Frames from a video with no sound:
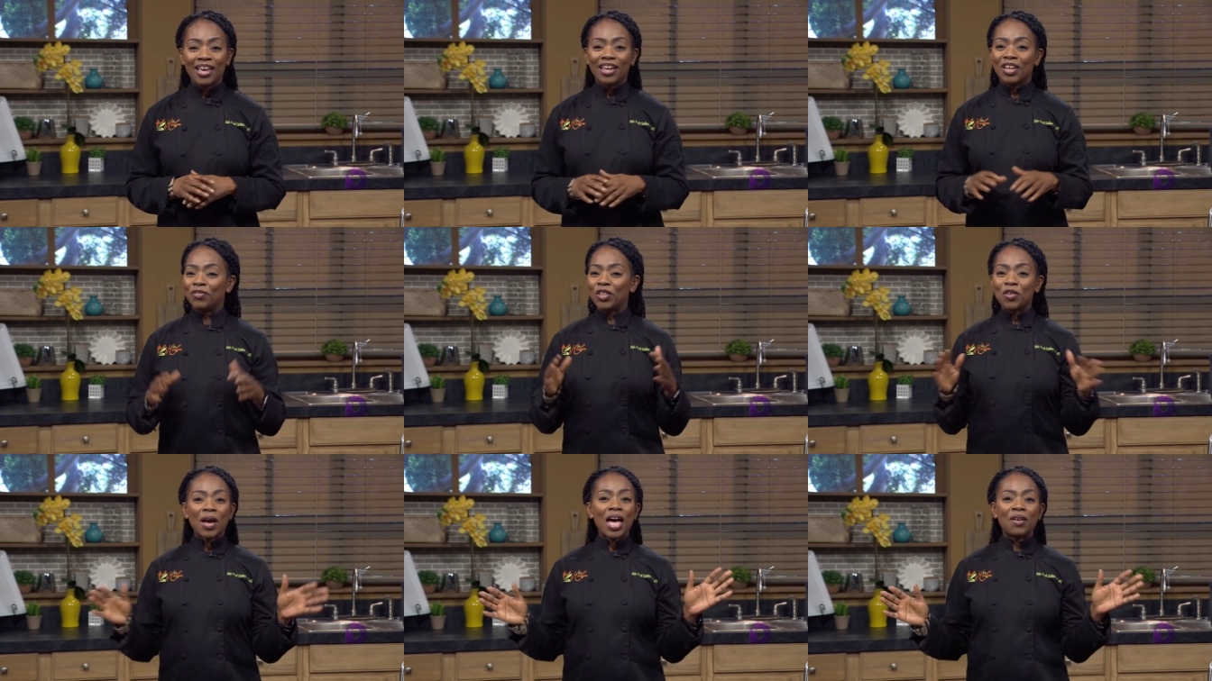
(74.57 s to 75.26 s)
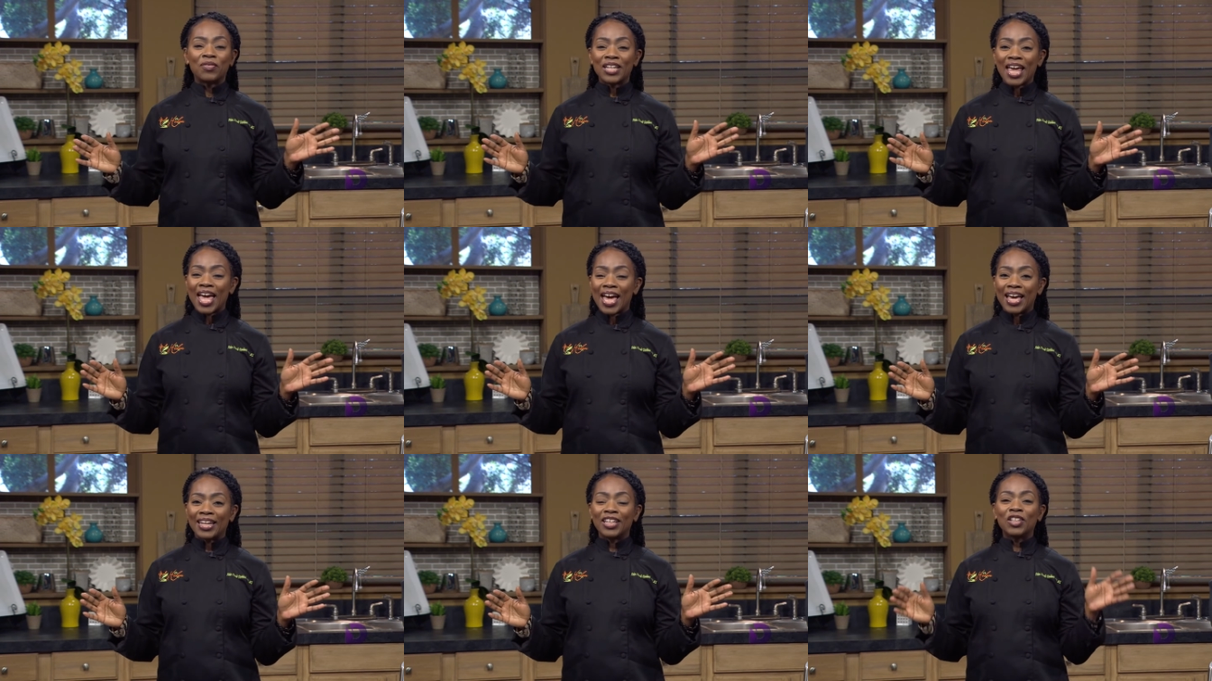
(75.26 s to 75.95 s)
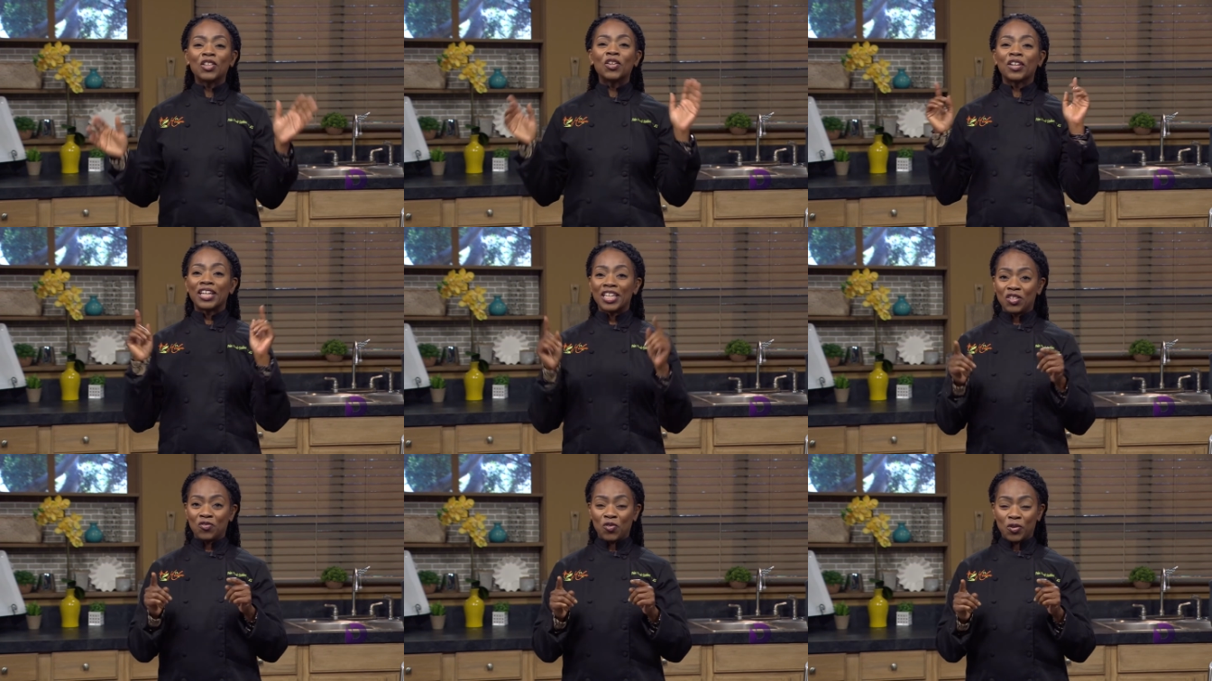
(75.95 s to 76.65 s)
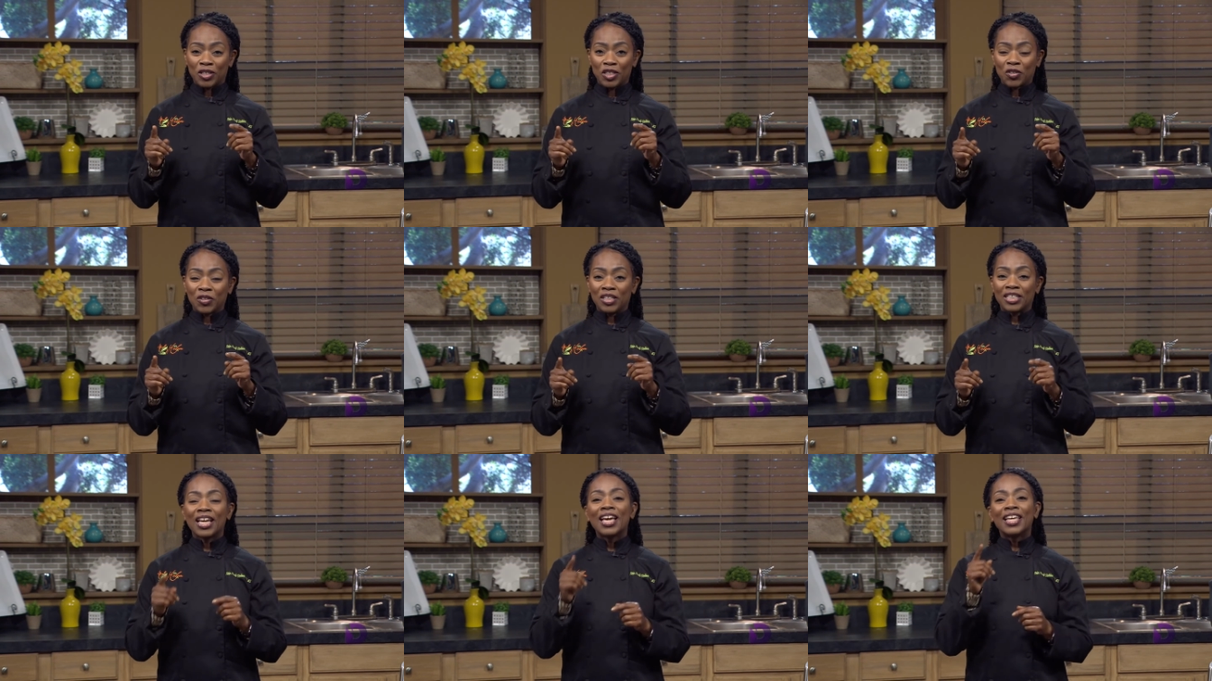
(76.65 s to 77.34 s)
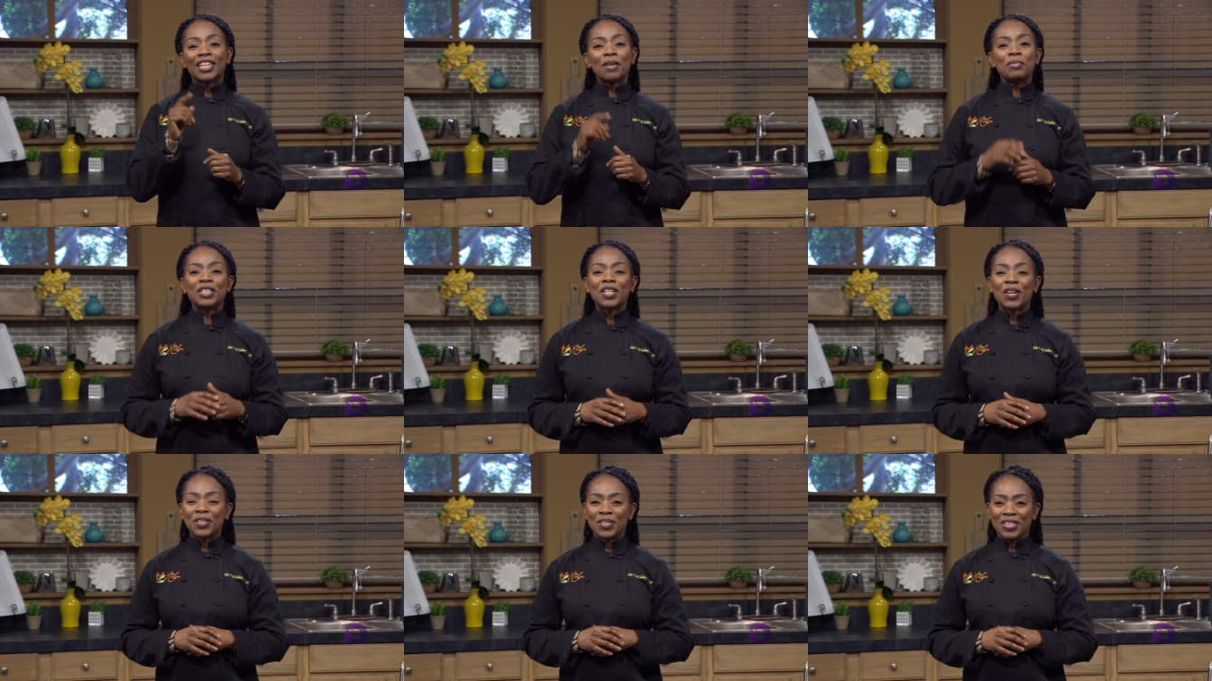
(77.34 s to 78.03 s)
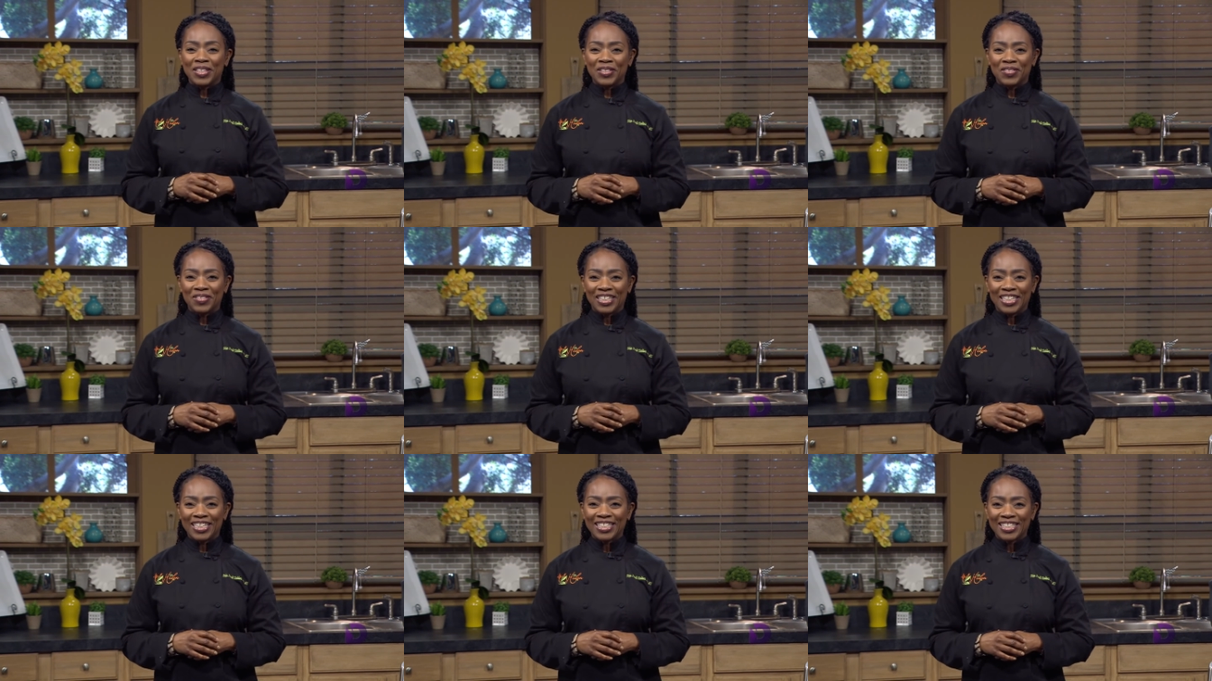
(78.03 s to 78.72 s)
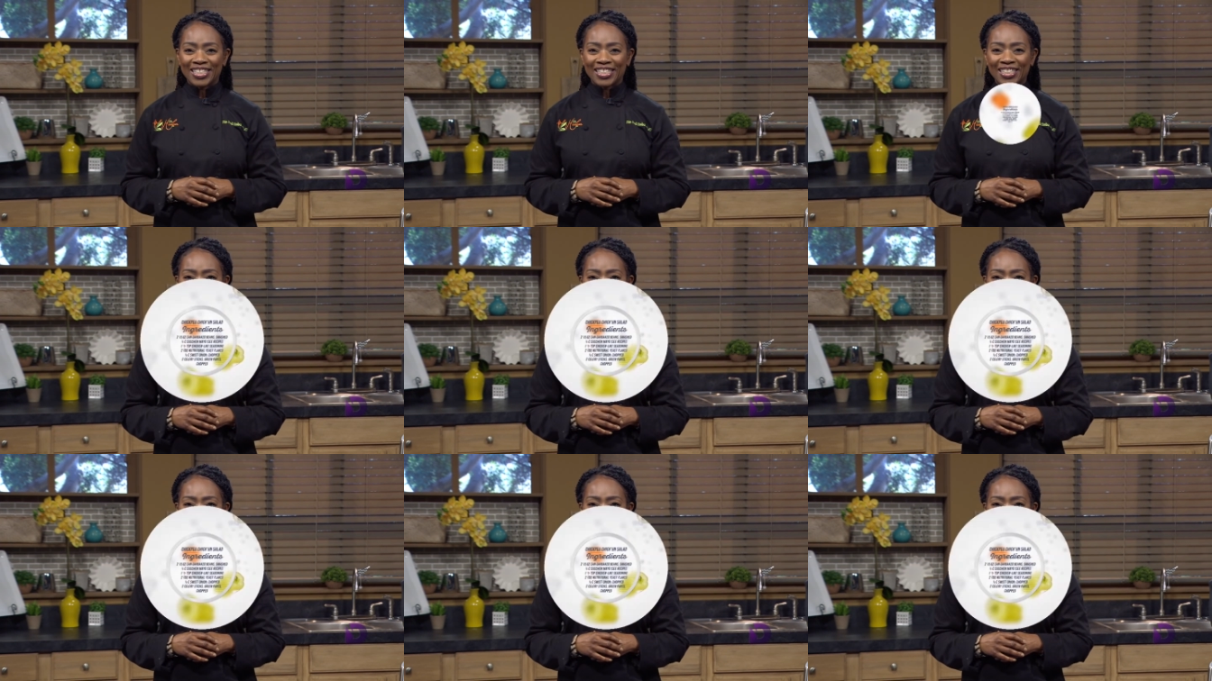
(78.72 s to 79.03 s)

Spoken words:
If you haven't had it, you're in for a treat. Let me tell you the ingredients.